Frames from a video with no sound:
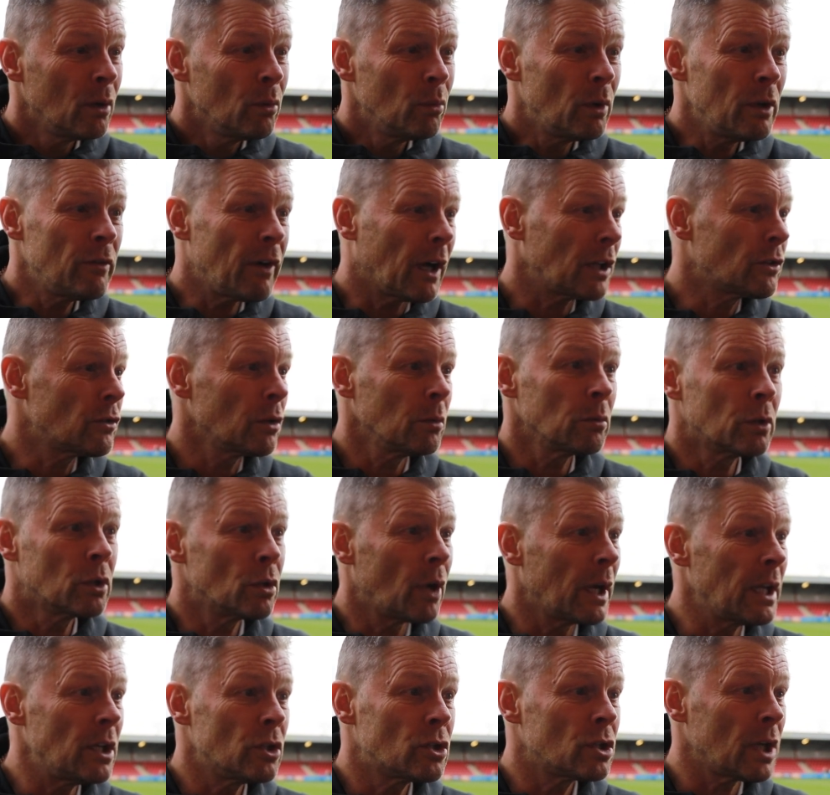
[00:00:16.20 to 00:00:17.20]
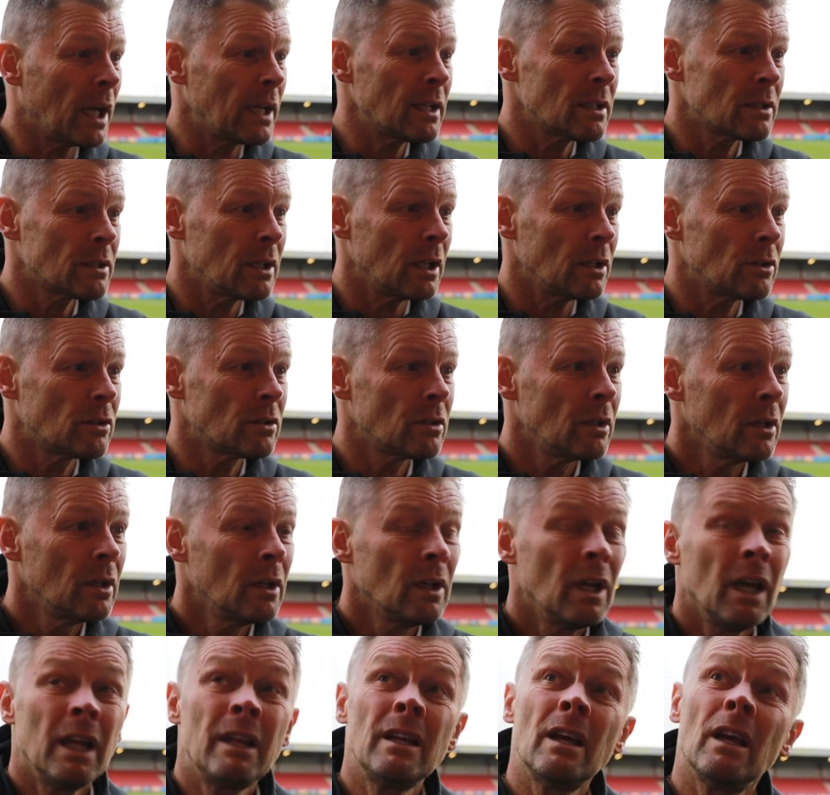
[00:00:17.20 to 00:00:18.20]
We've had some great chances.
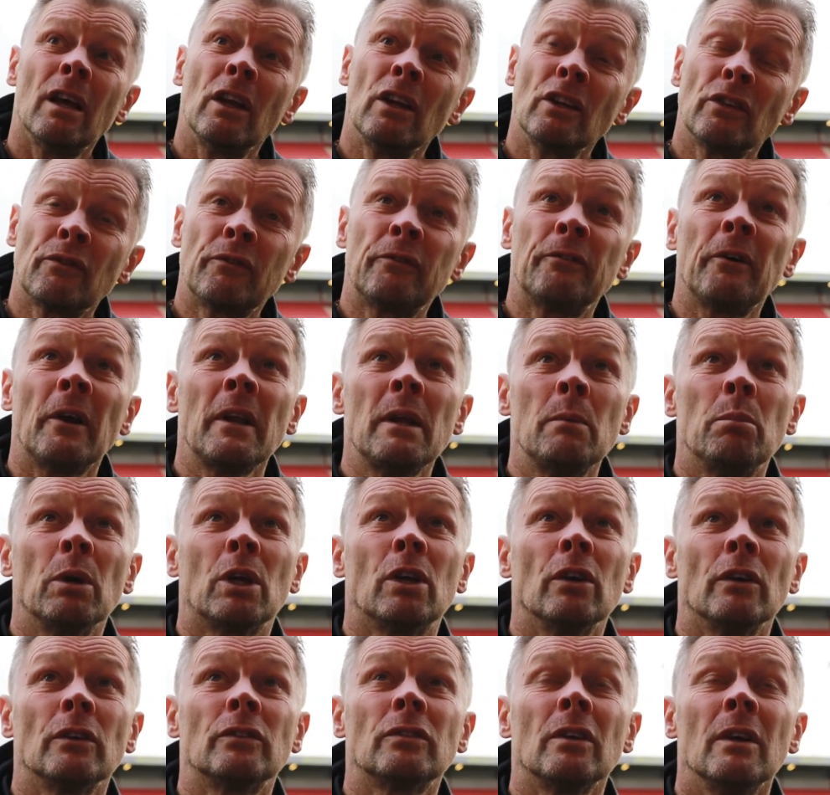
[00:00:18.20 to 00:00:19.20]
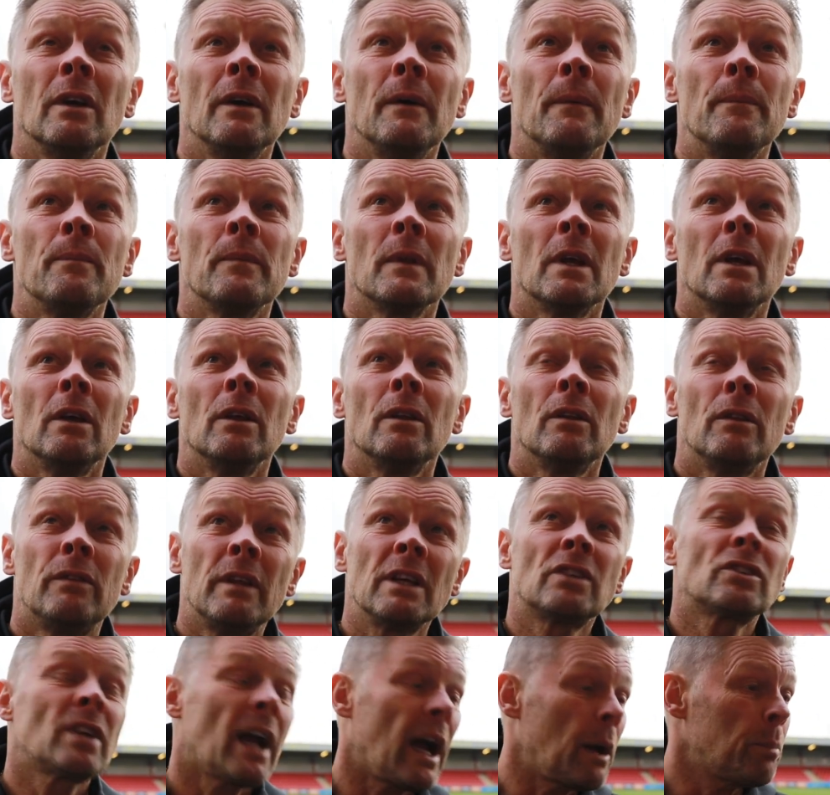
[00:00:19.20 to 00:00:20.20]
And it's funny because
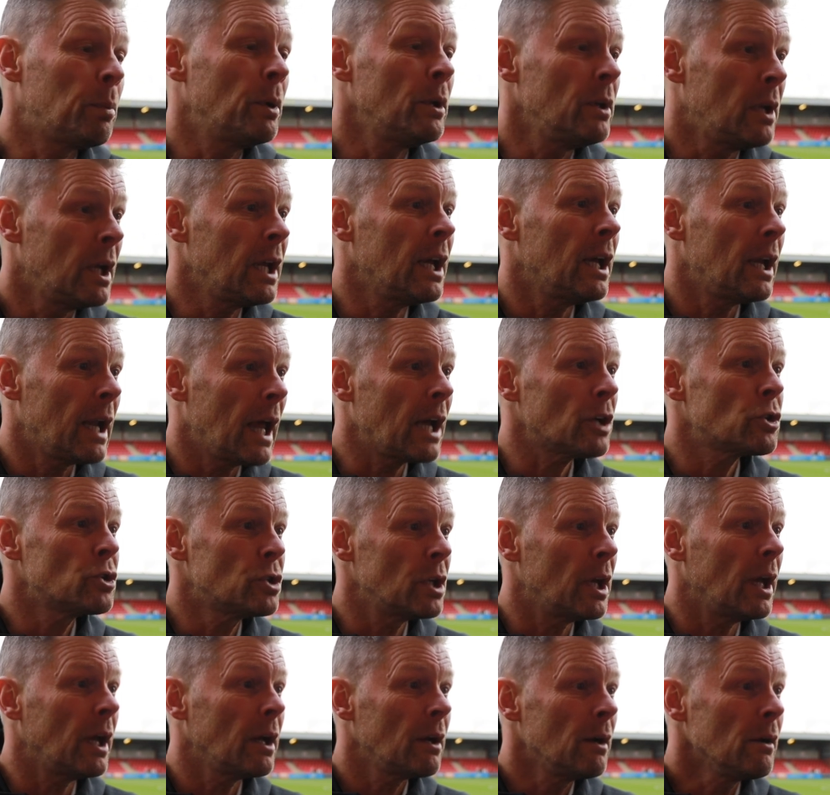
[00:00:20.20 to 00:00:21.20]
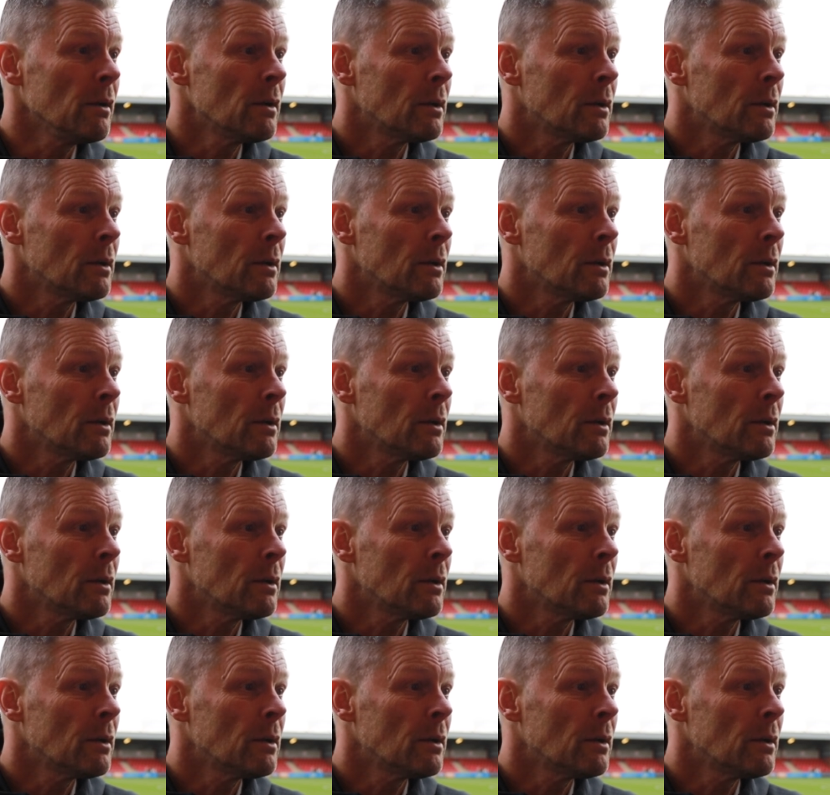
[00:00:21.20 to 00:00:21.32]
this happened here last year.